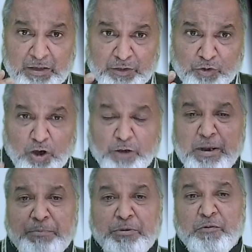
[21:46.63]
The
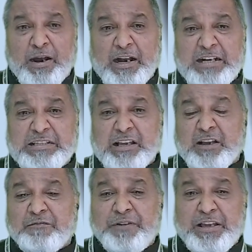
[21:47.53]
government provides
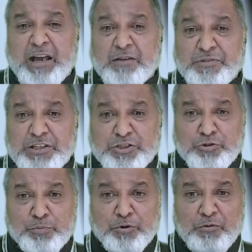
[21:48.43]
free houses
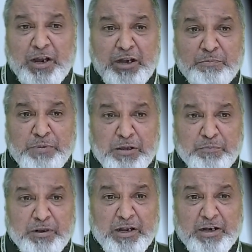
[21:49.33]
to provide
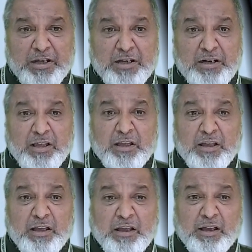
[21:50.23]
people under
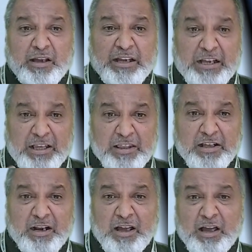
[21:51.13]

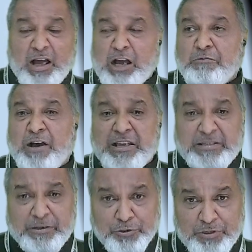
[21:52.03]
Indira Awas
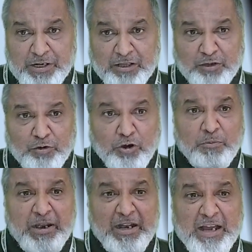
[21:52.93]
Yojana. The
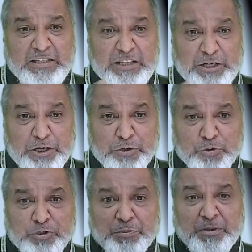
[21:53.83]
government has
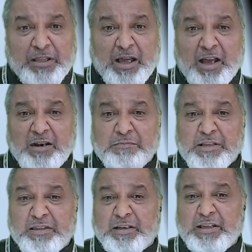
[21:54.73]
introduced Pradhan
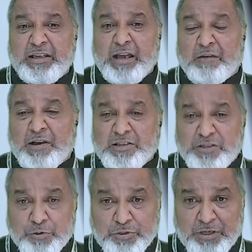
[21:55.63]
Mantri Awas
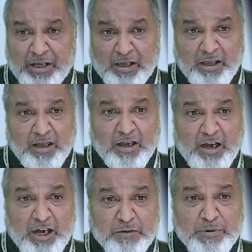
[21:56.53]
Yojana,
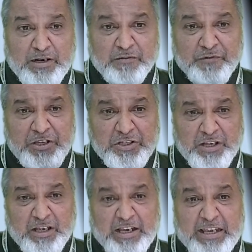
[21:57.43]
urban,
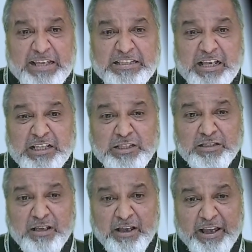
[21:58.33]
which is
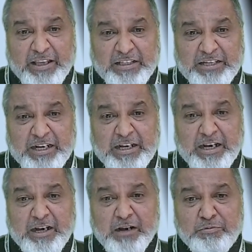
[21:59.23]

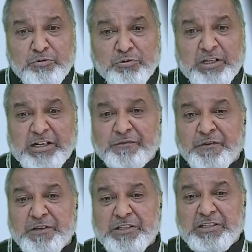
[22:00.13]
extended up to
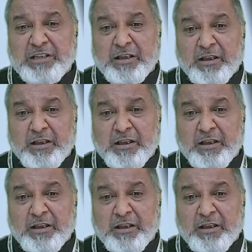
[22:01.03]
31st